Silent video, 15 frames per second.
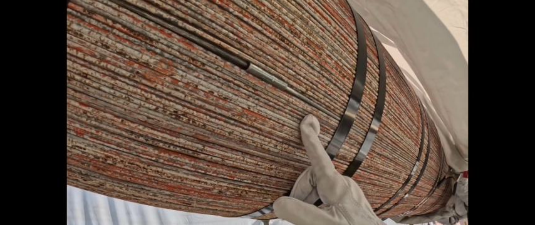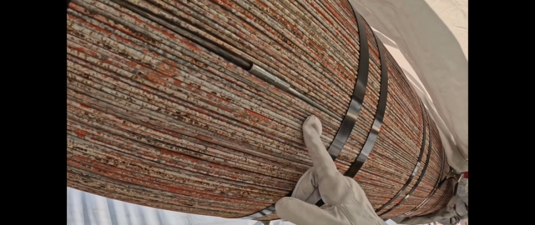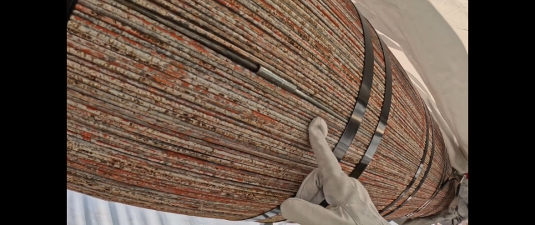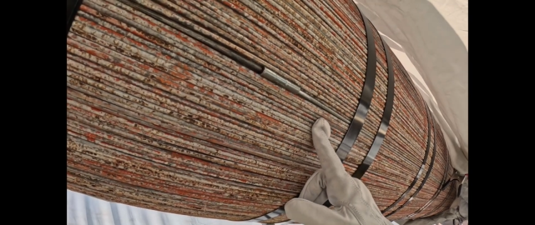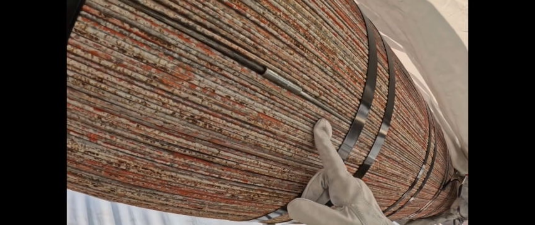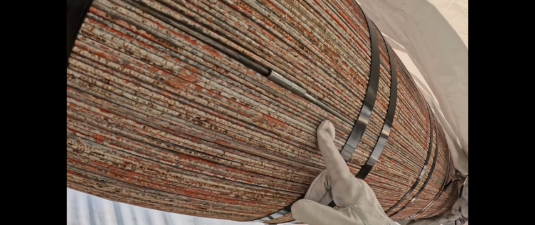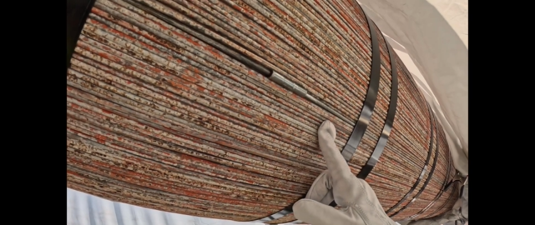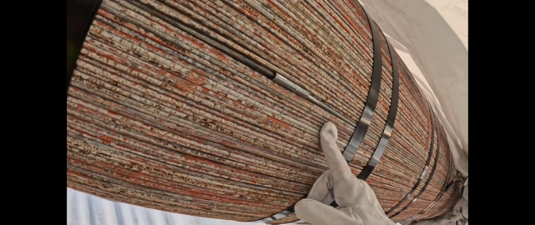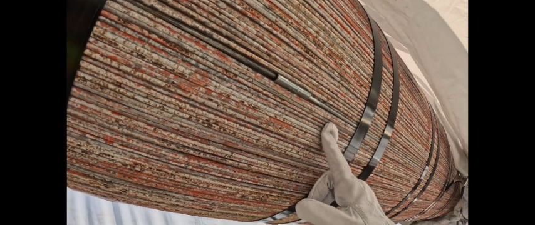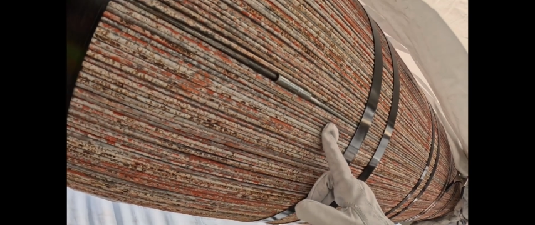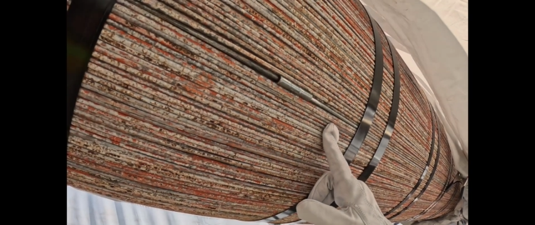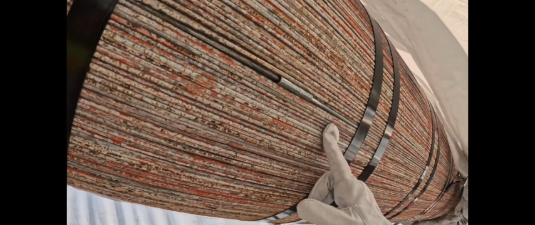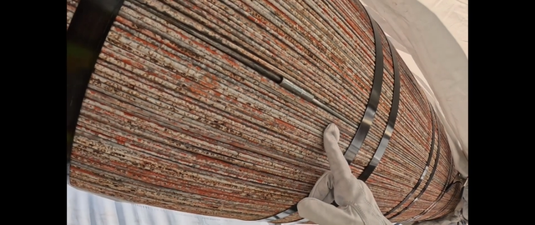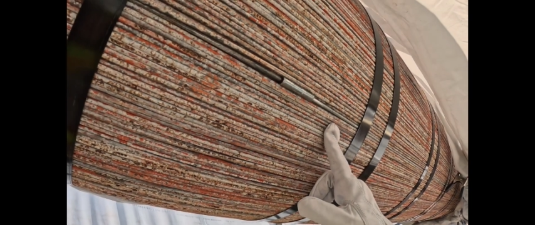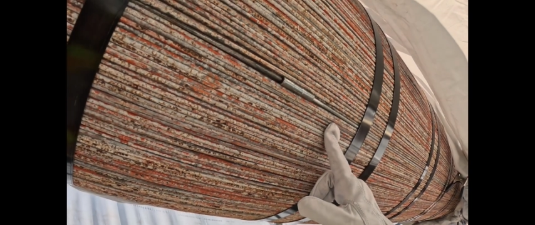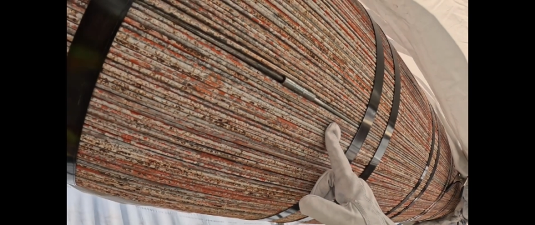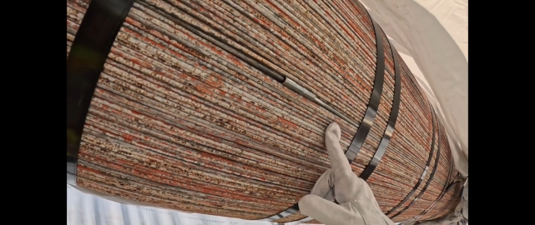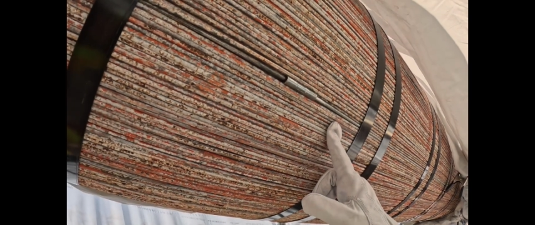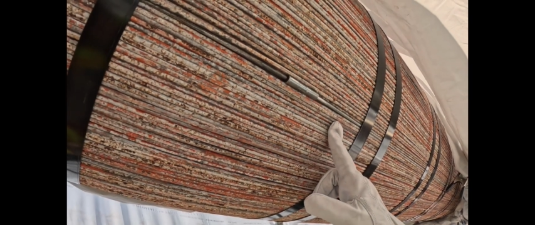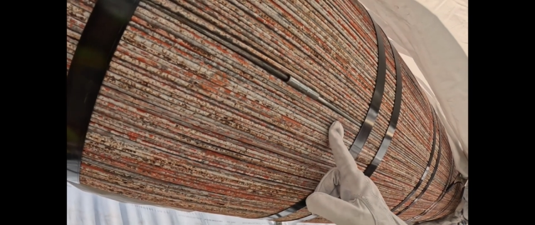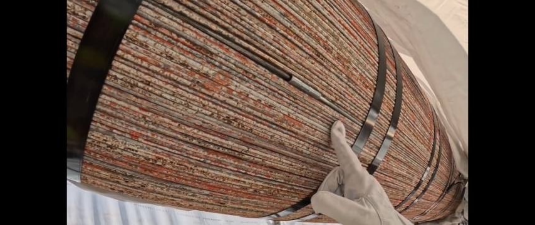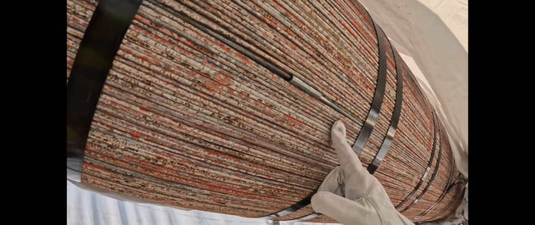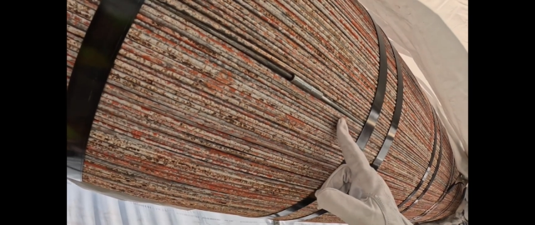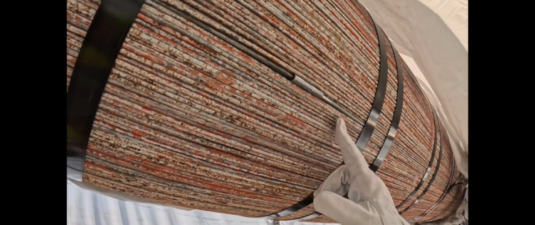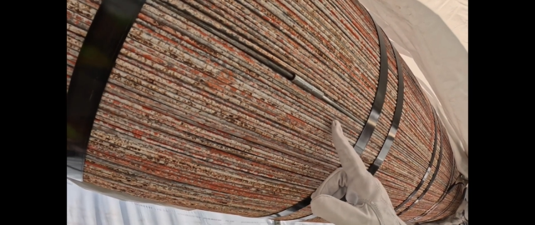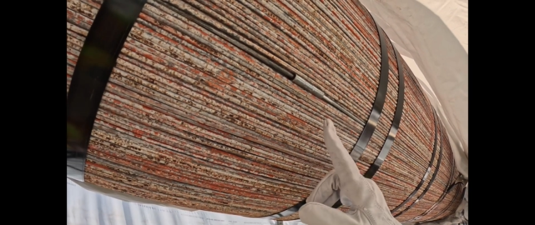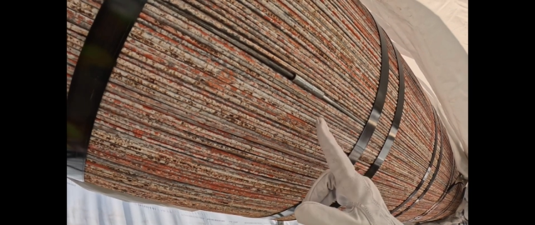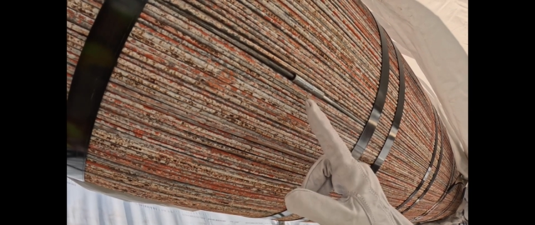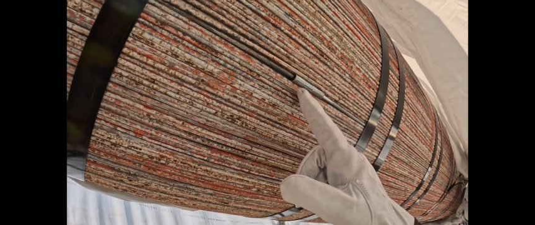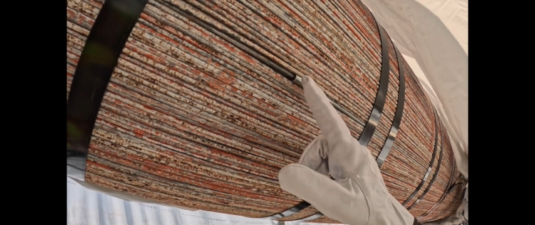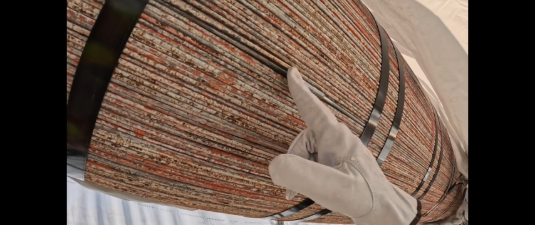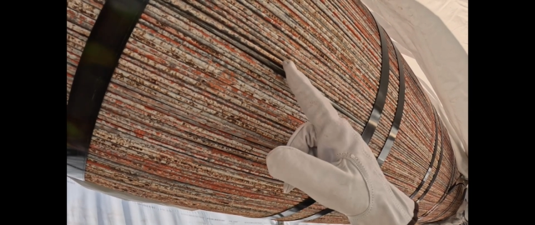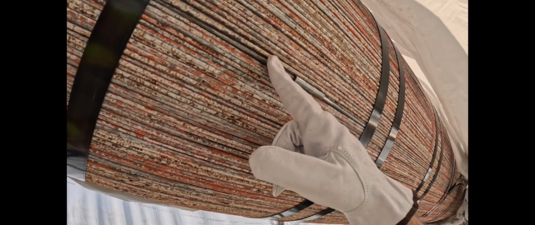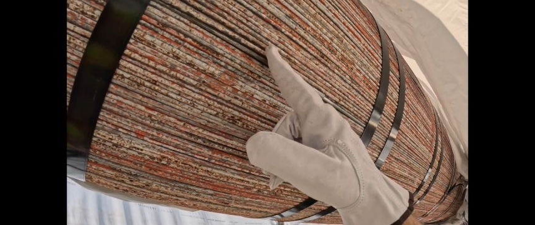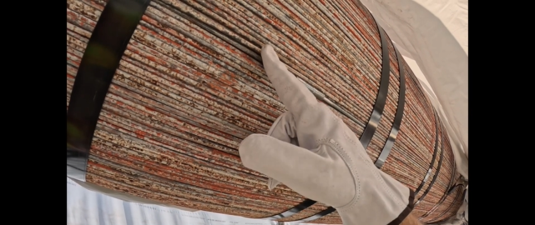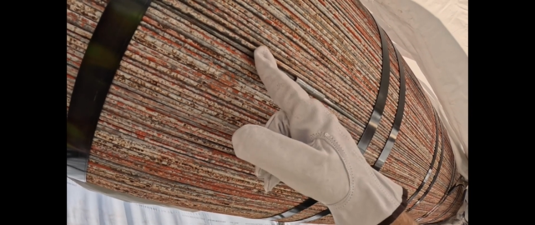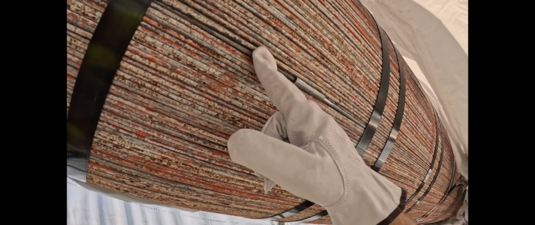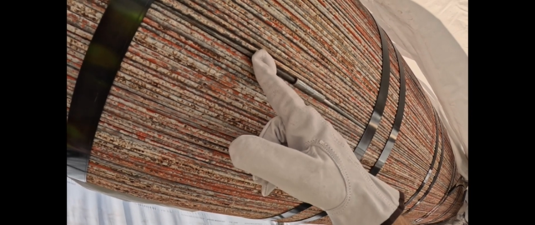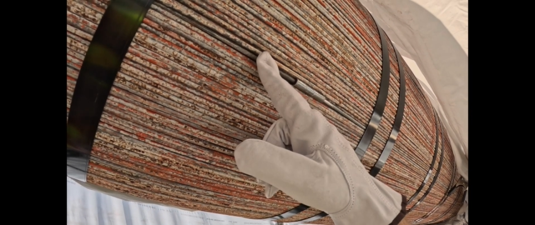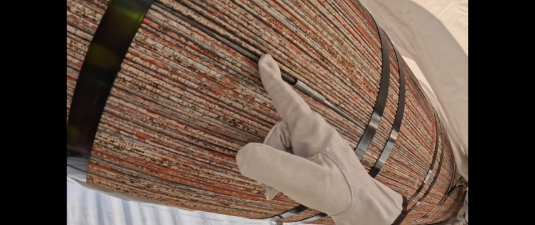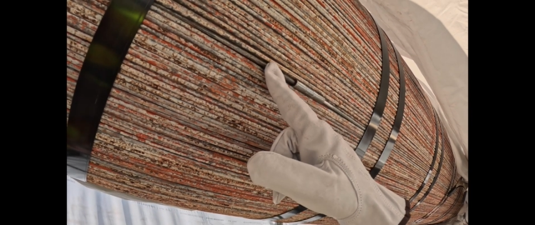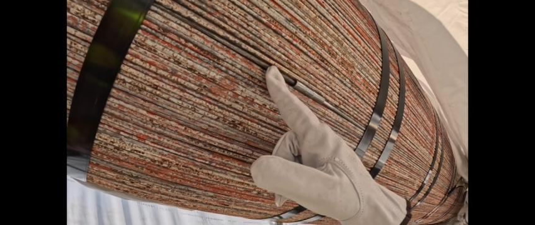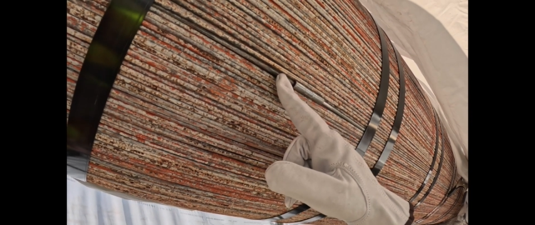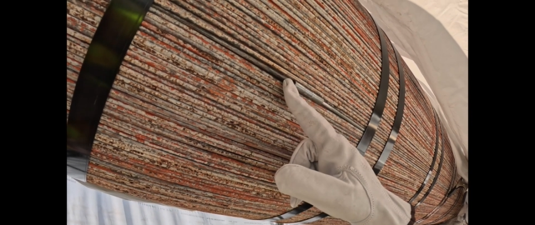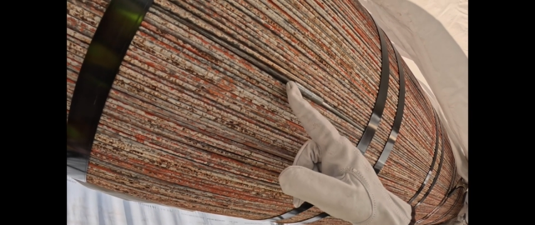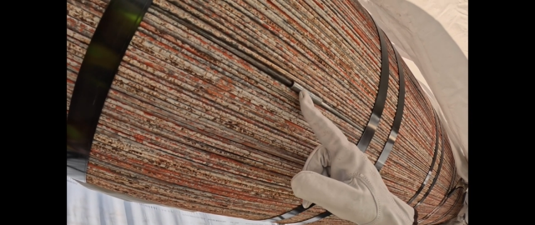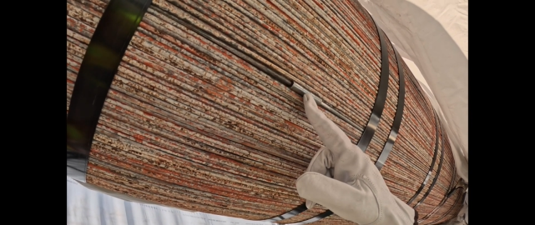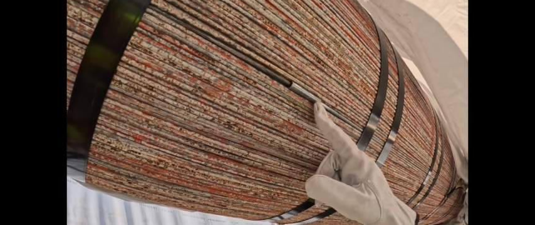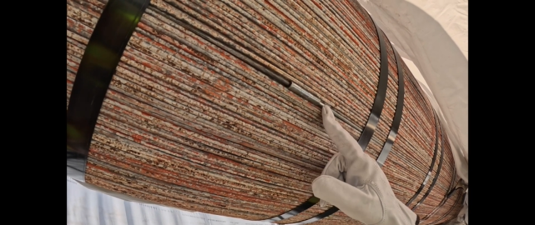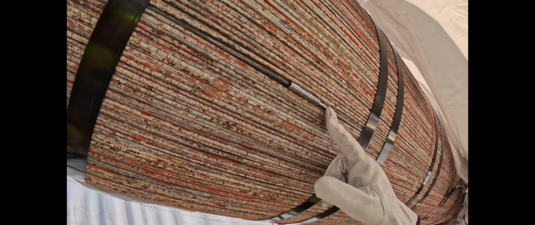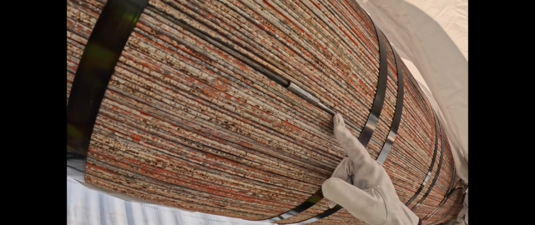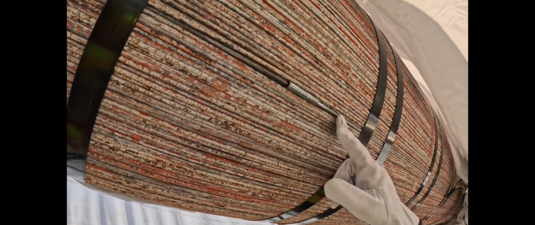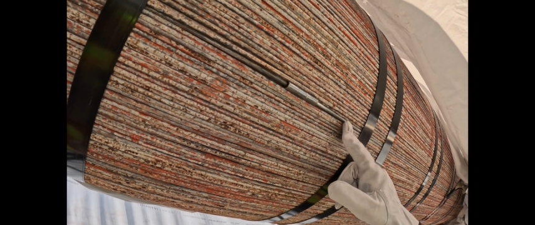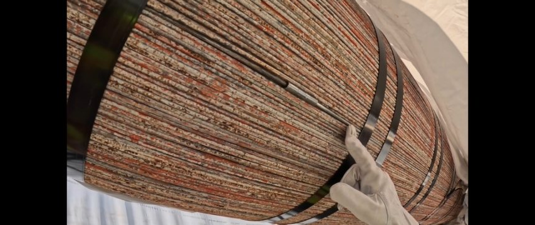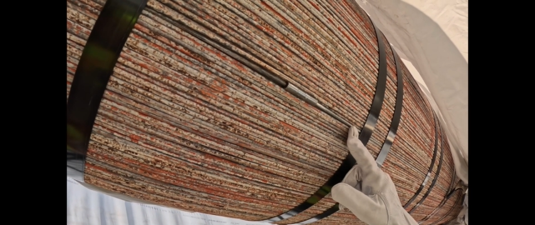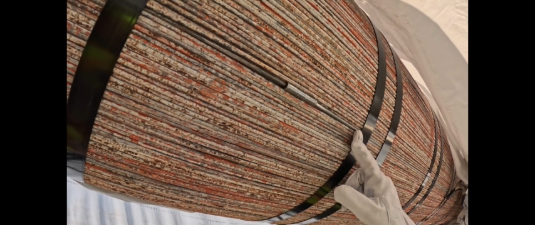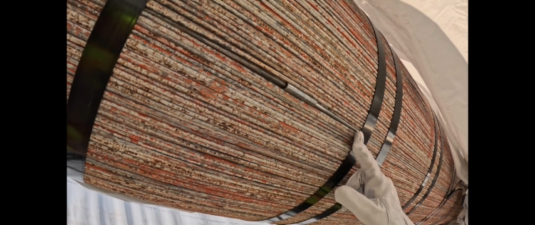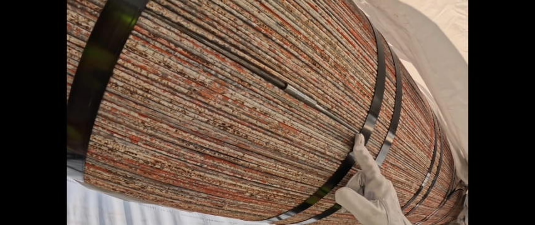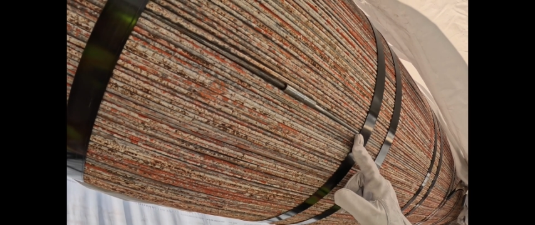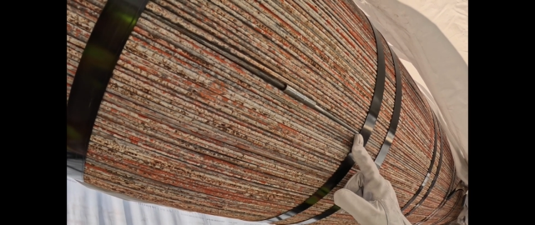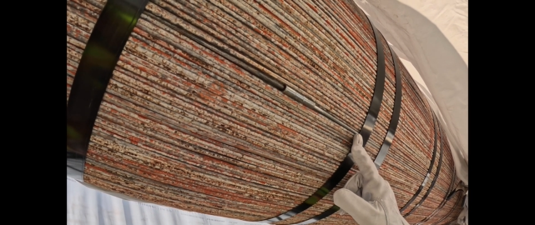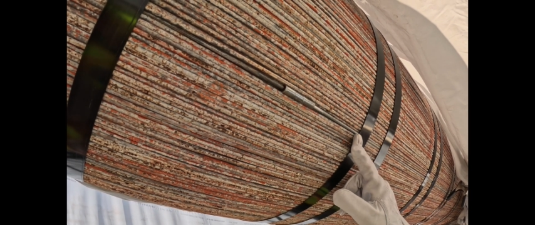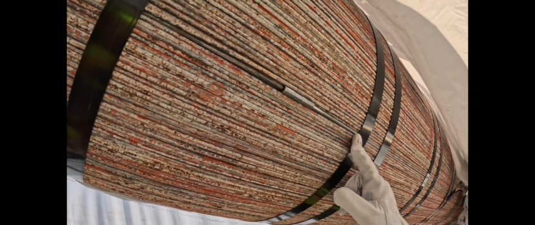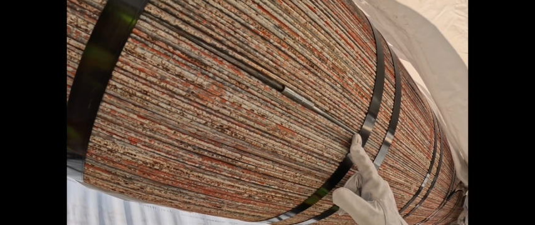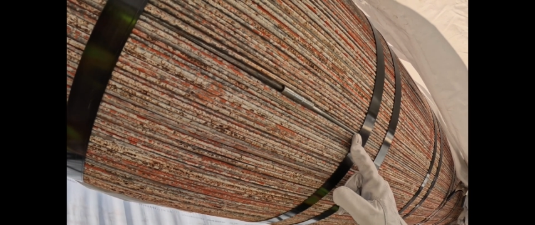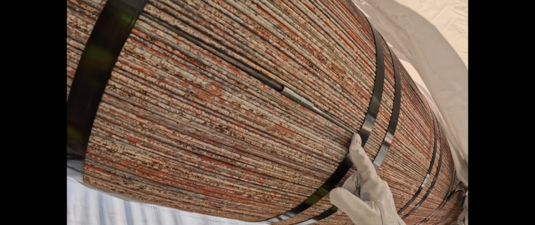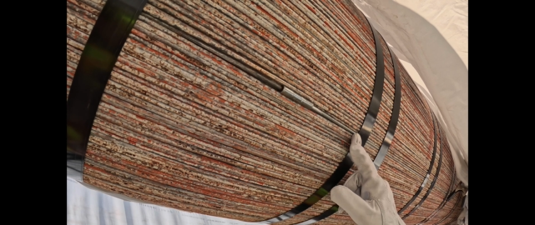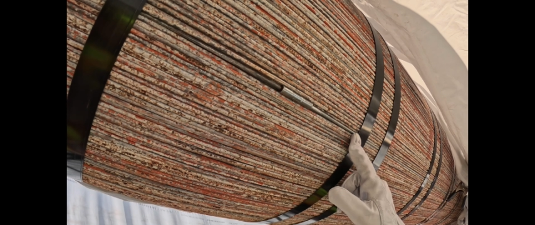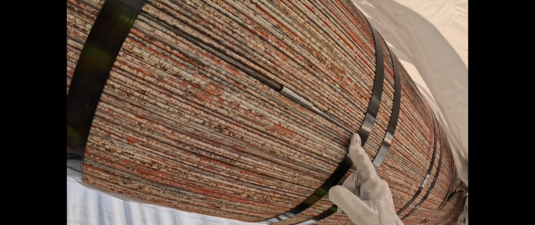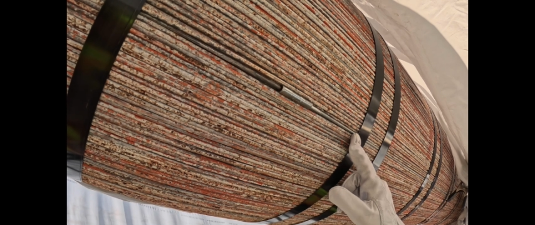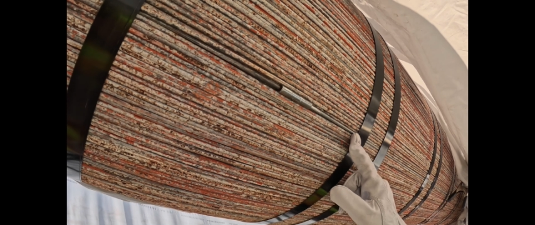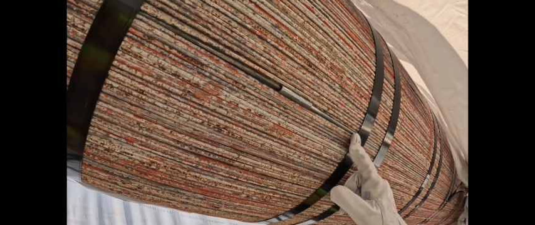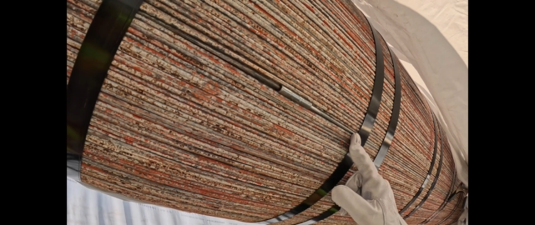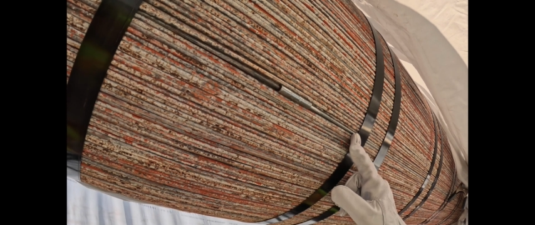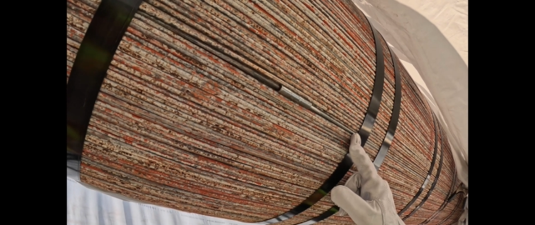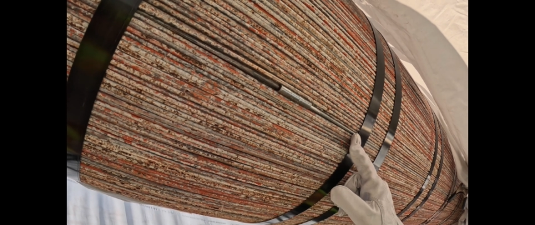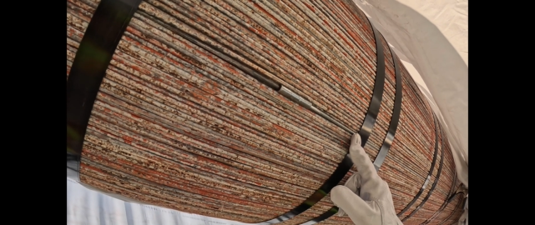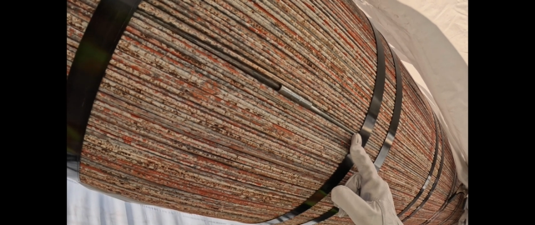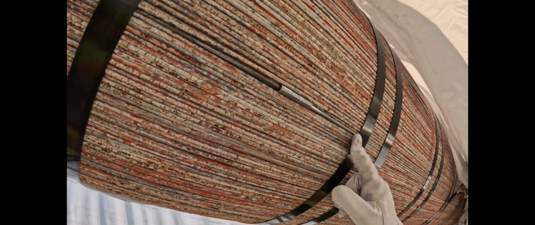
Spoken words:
[unreadable: no face in view]